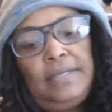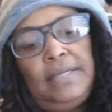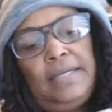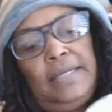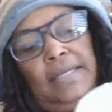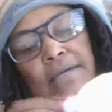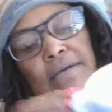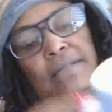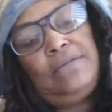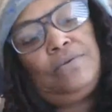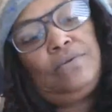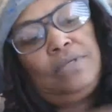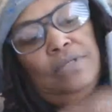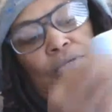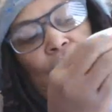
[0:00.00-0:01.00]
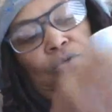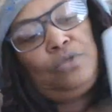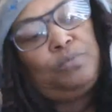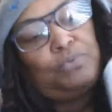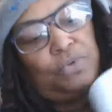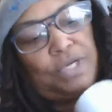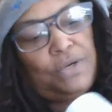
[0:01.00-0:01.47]
any other little
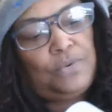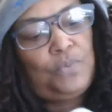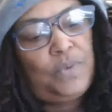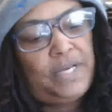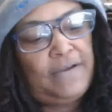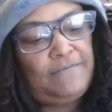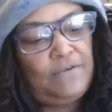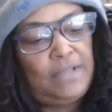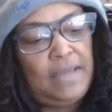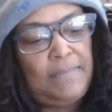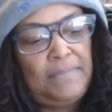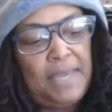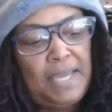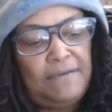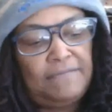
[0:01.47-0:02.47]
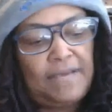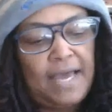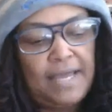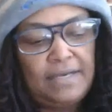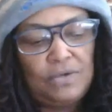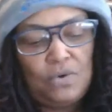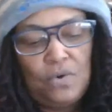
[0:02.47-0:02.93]
debris or whatever that may have
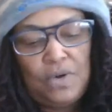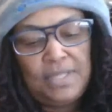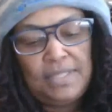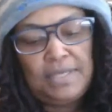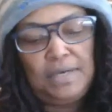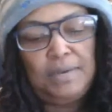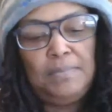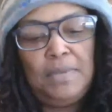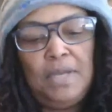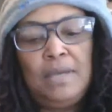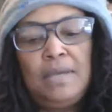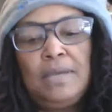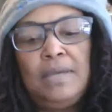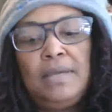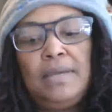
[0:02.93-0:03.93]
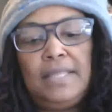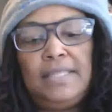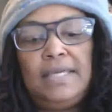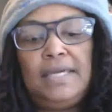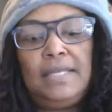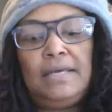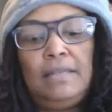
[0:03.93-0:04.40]
gotten on them and
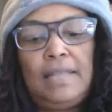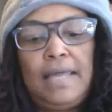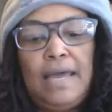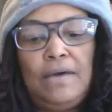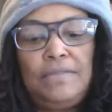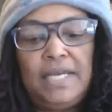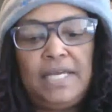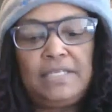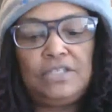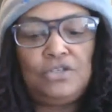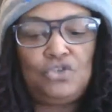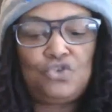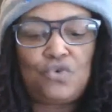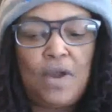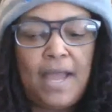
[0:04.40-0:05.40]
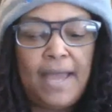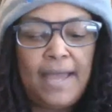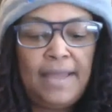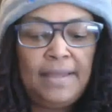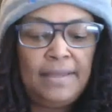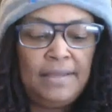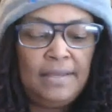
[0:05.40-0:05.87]
then allow that to dry.
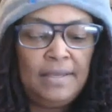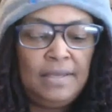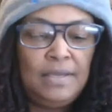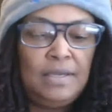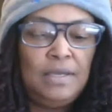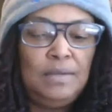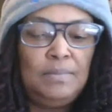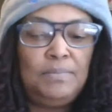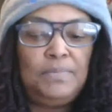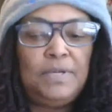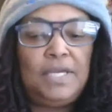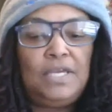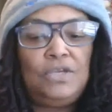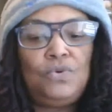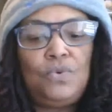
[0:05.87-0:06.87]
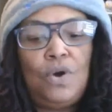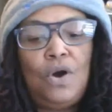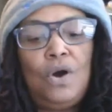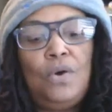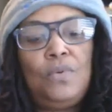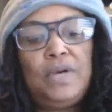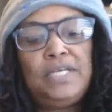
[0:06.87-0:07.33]
But you
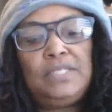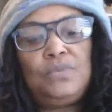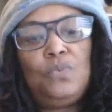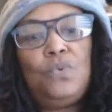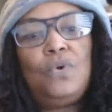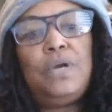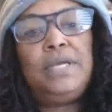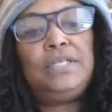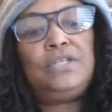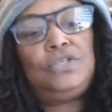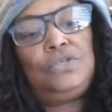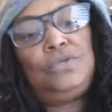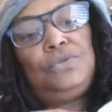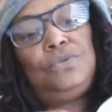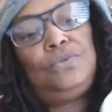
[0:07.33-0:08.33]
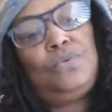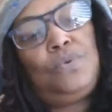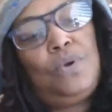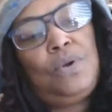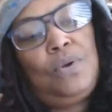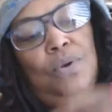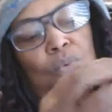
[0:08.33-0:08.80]
always want to
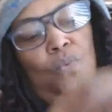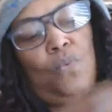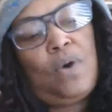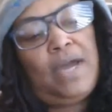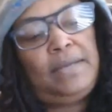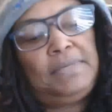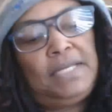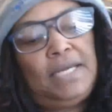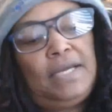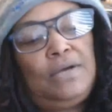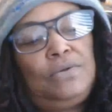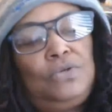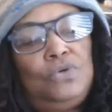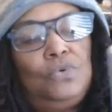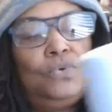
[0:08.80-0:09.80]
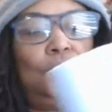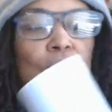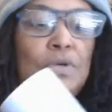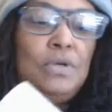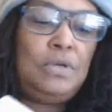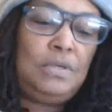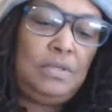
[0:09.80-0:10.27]
wipe down
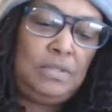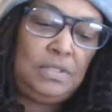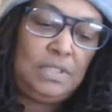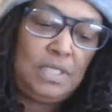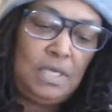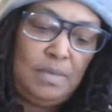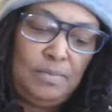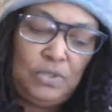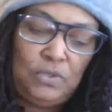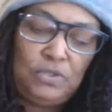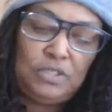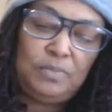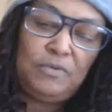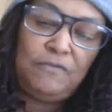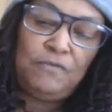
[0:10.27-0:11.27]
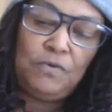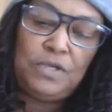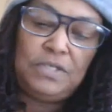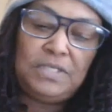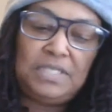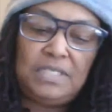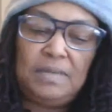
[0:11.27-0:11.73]
your tumblers before
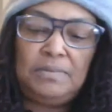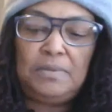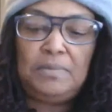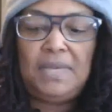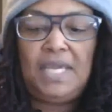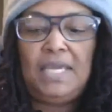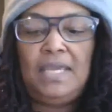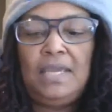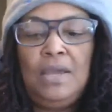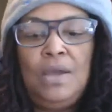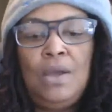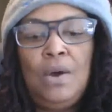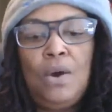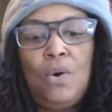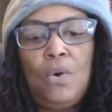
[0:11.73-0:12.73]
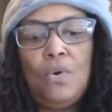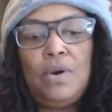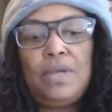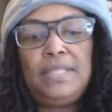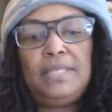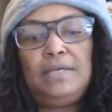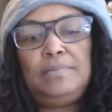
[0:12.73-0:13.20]
you sublimate
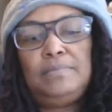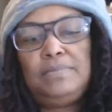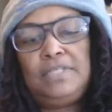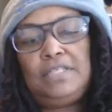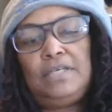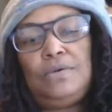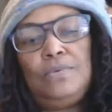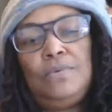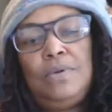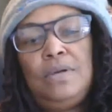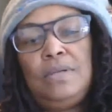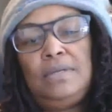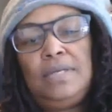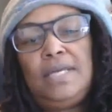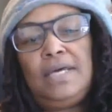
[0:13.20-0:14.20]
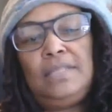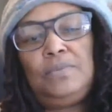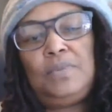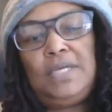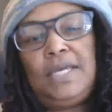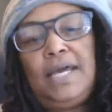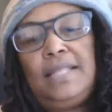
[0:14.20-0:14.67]
on them. So now that
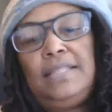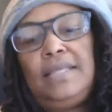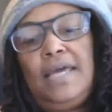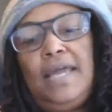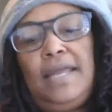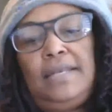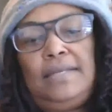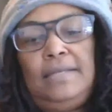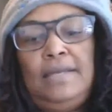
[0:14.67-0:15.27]
we got that